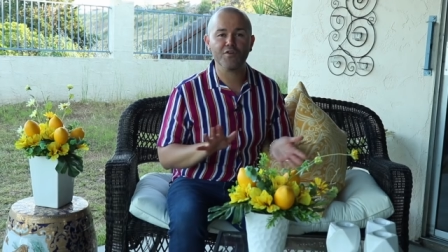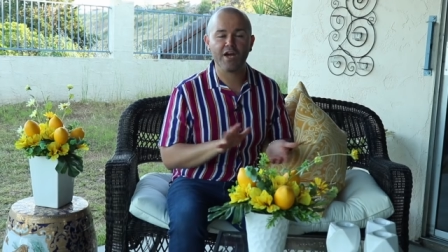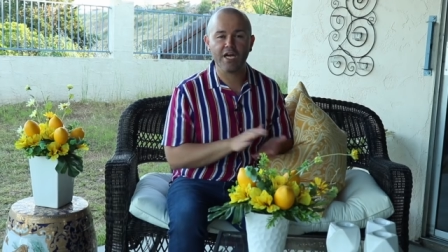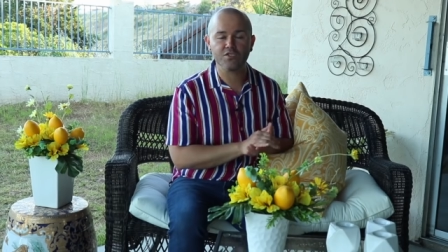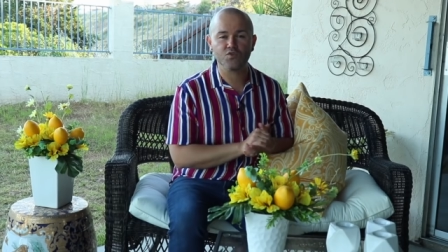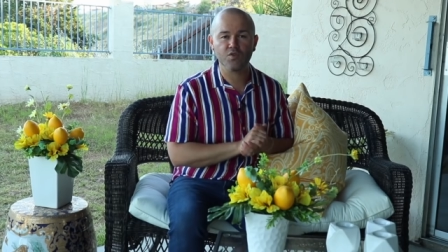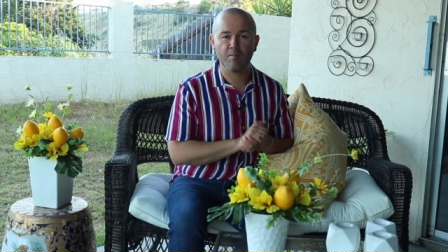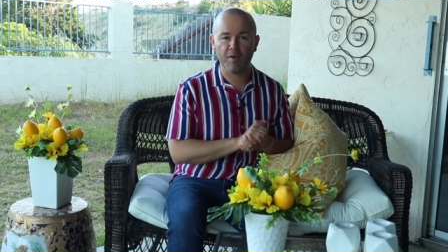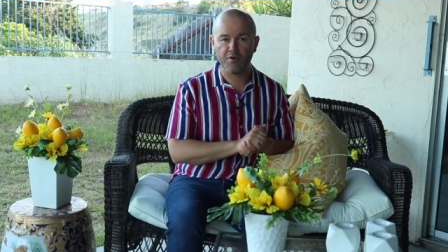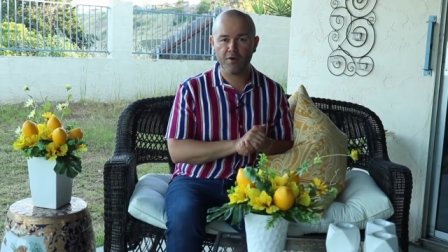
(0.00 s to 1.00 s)
you guys to see the
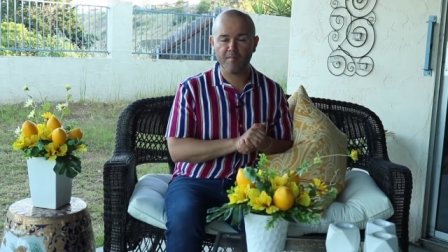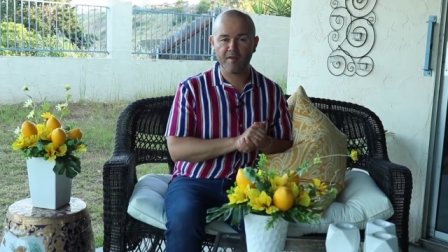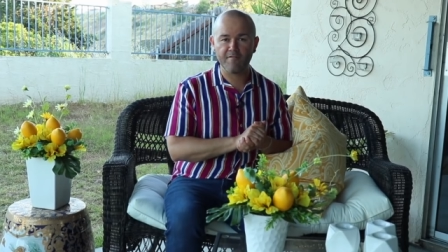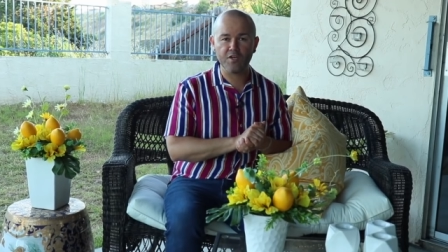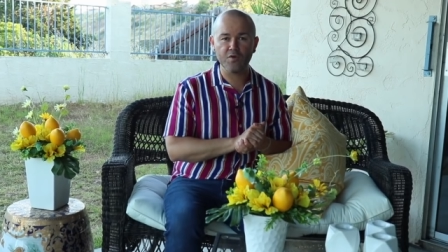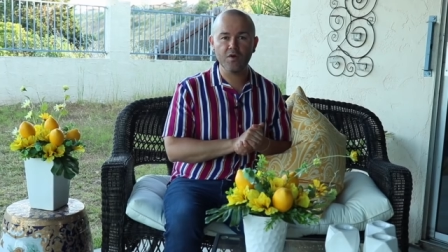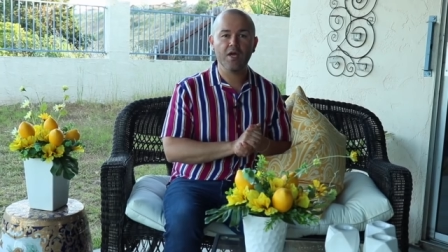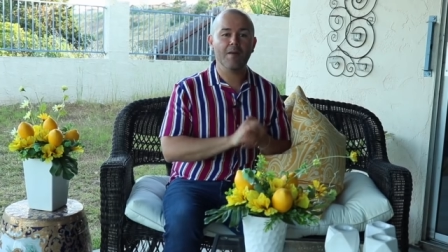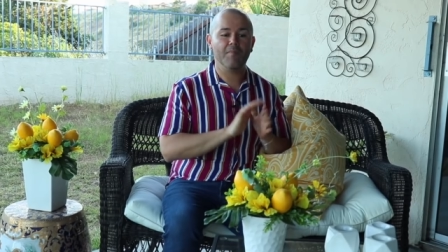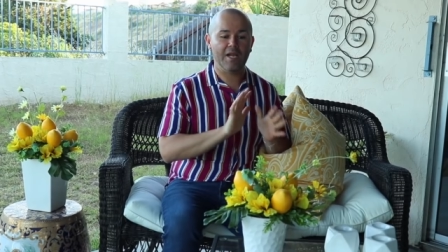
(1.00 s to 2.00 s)
panoramic view,
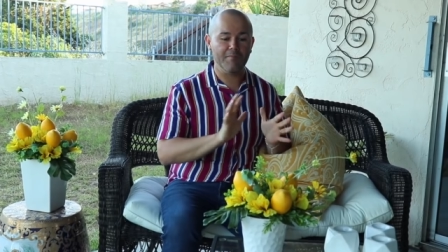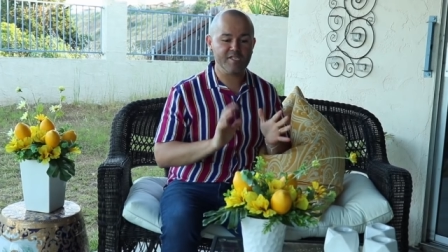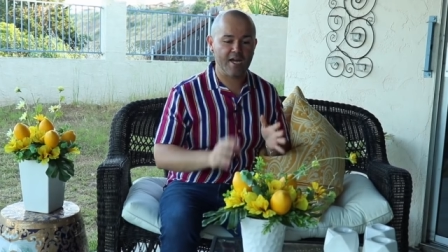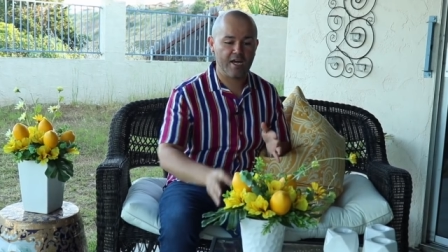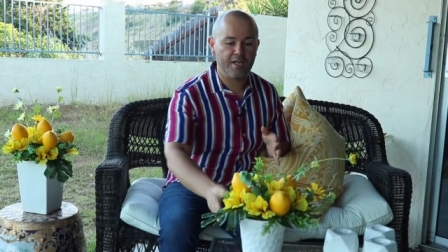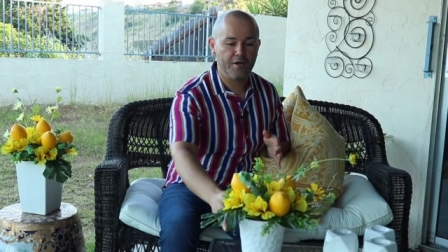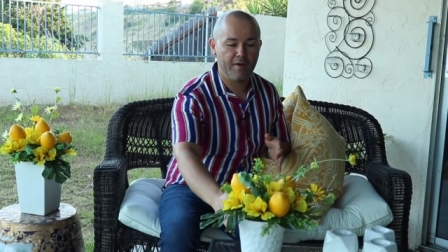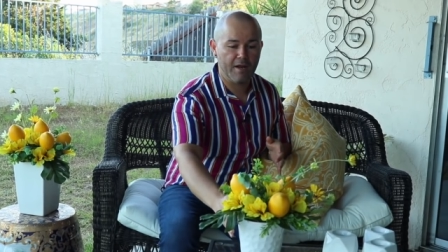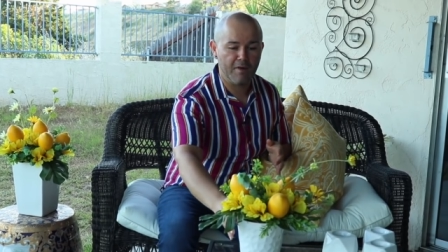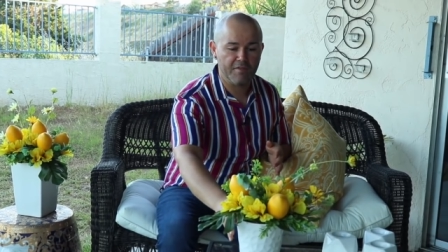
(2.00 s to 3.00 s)
but let me talk a little
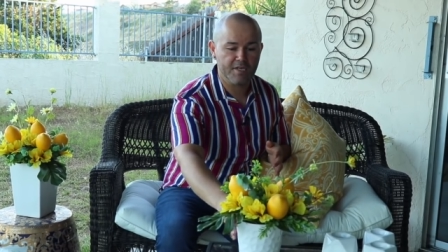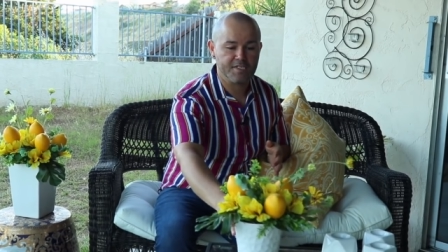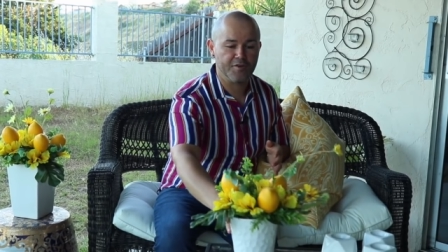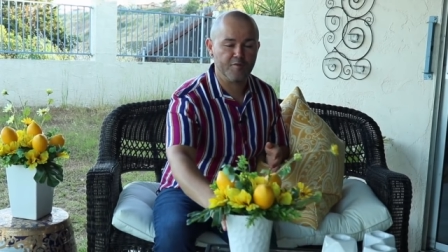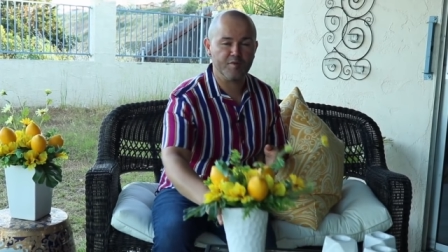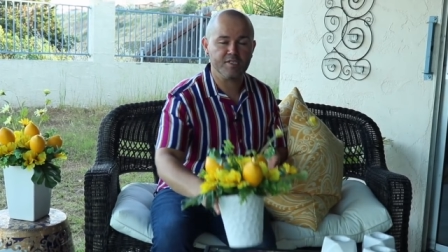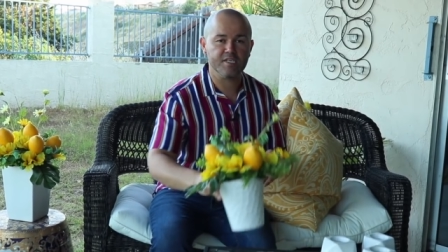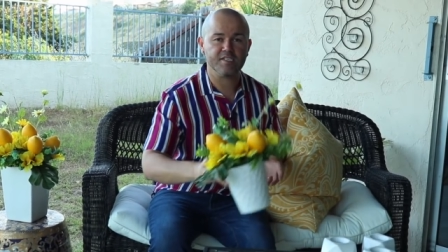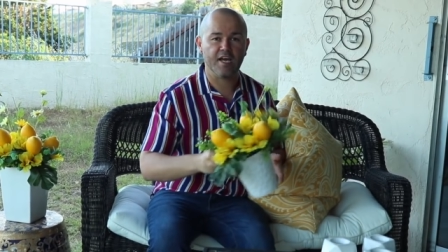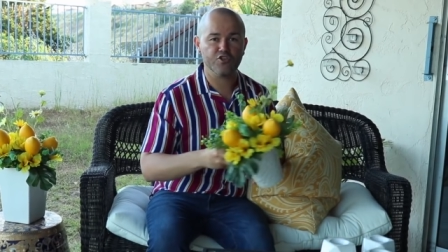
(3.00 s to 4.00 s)
bit about the
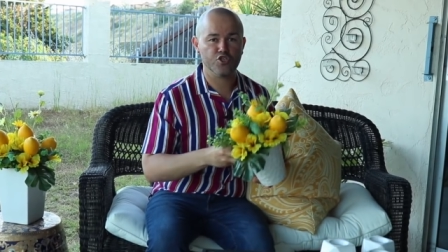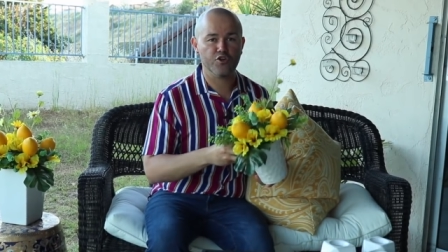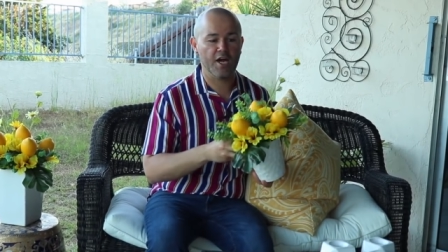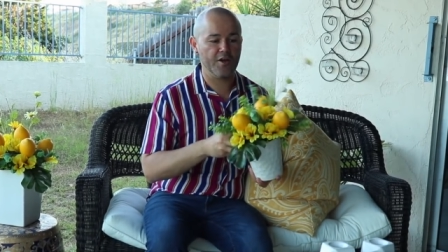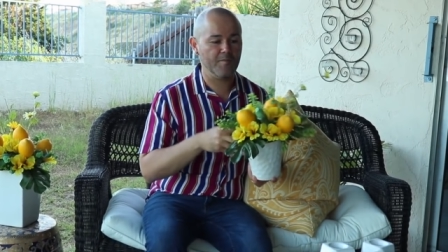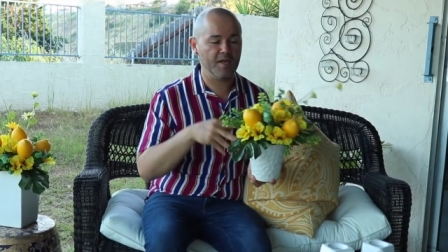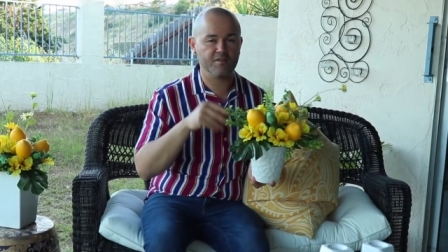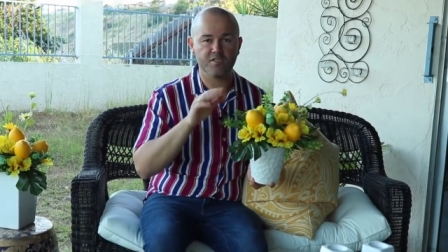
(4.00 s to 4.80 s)
centerpieces. I show you how to make